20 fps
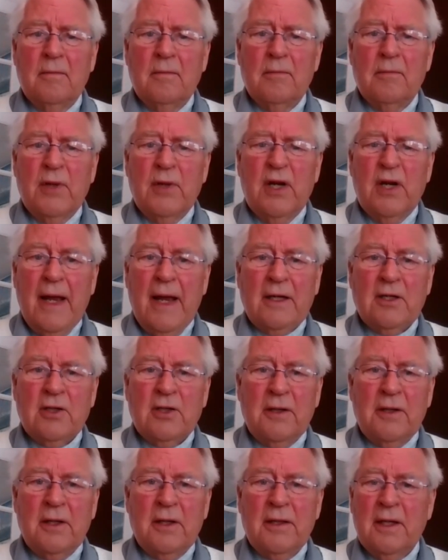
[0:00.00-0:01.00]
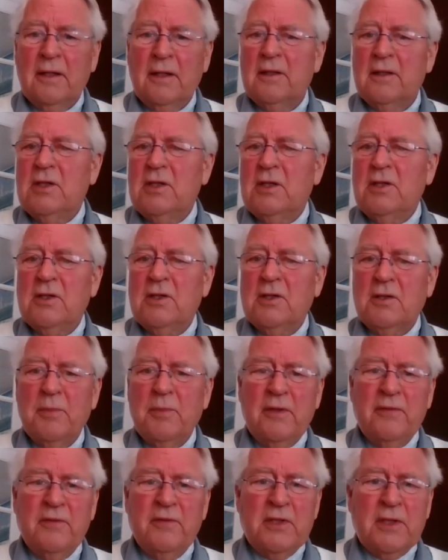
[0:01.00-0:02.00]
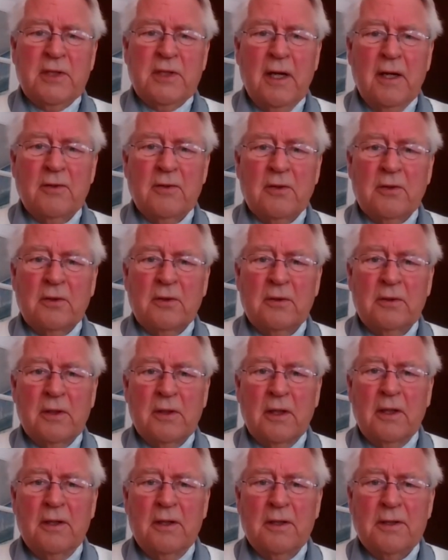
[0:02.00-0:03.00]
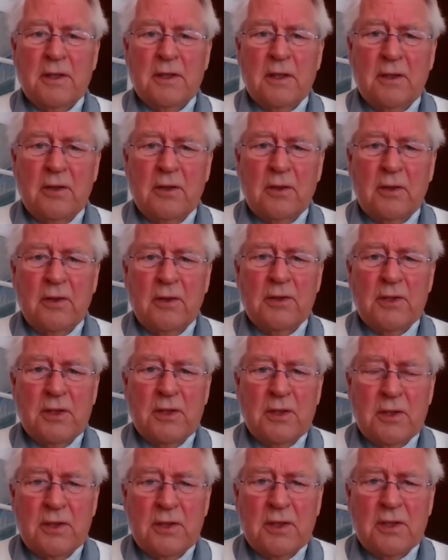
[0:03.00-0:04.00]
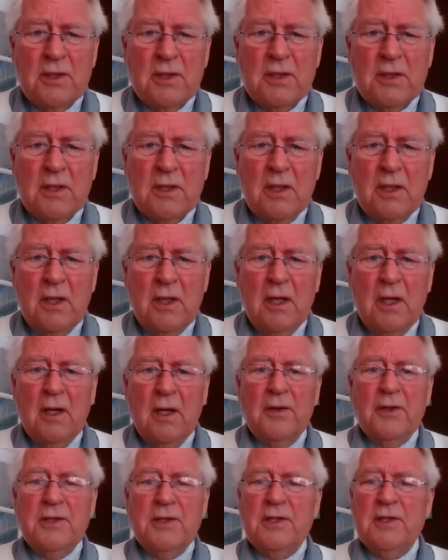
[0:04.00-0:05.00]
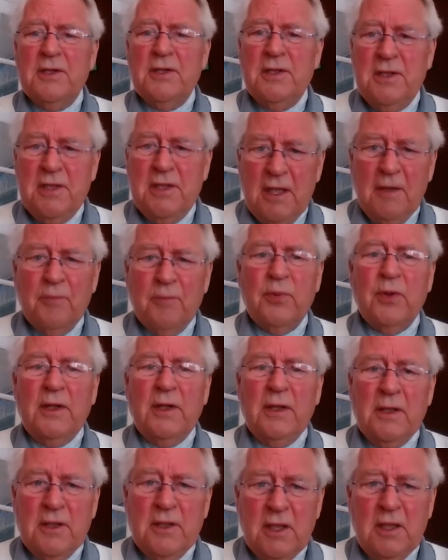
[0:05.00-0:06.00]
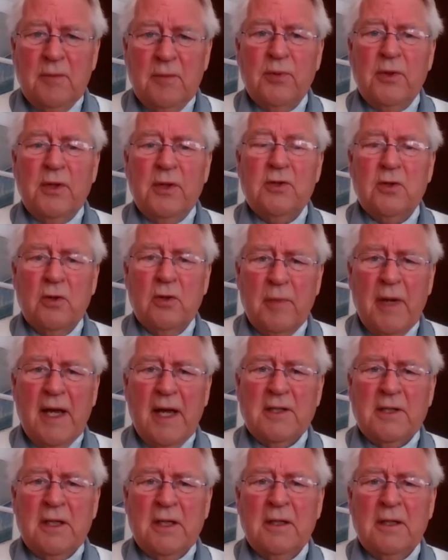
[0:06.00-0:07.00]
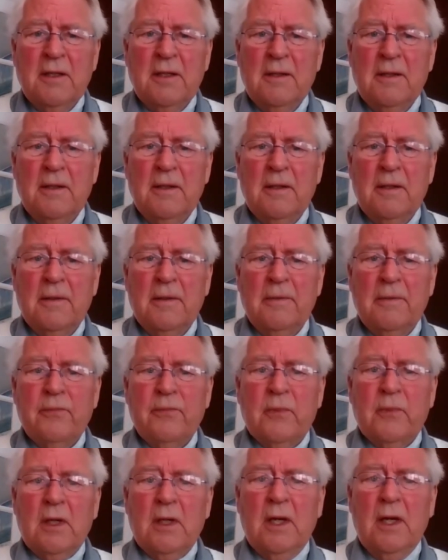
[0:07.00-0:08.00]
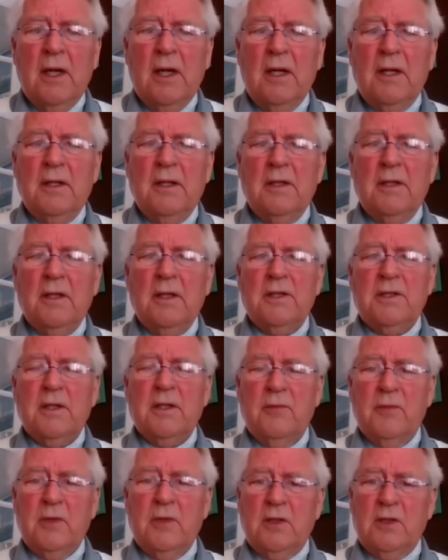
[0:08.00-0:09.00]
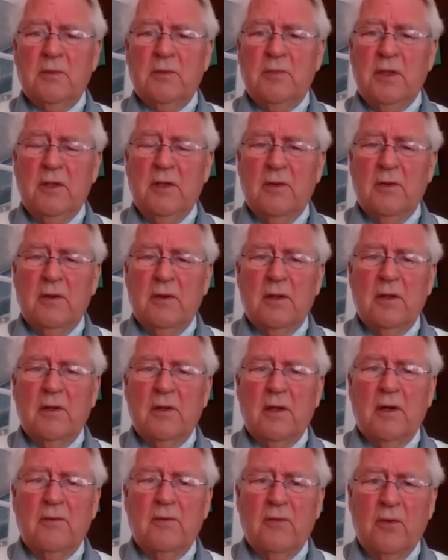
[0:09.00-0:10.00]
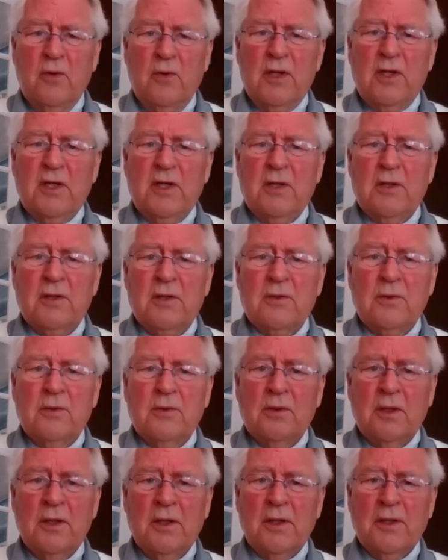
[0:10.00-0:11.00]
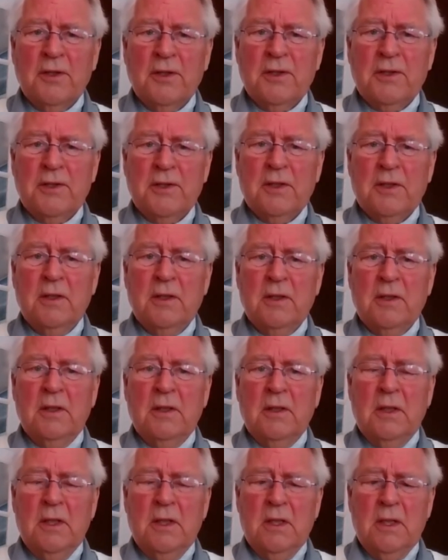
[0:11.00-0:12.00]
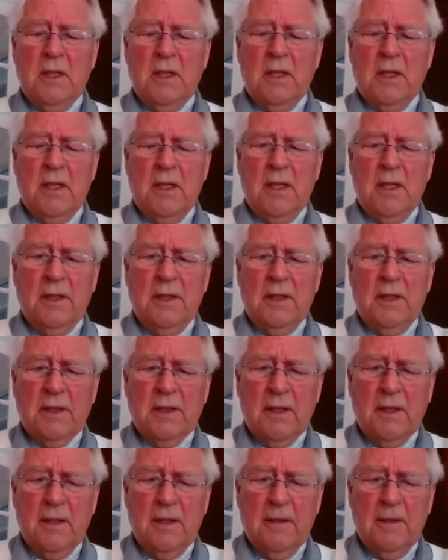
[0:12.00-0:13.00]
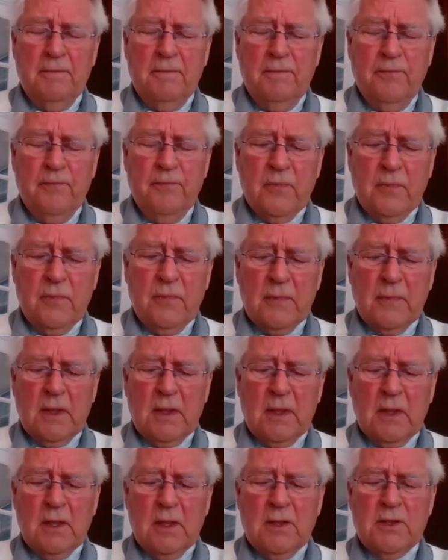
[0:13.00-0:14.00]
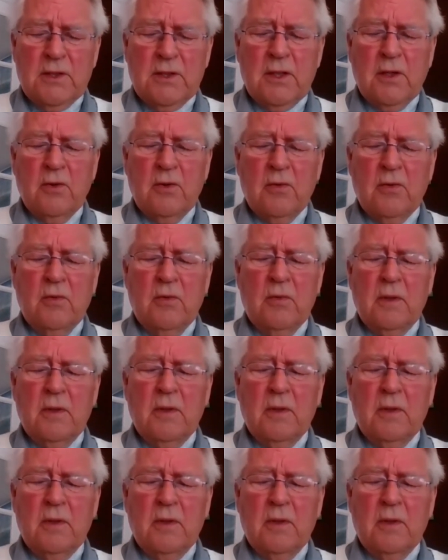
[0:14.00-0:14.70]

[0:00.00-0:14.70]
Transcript: but actually they think the teacher's a bit of a scoundrel. And this is deeply, deeply traumatic and something to be avoided at all costs. And so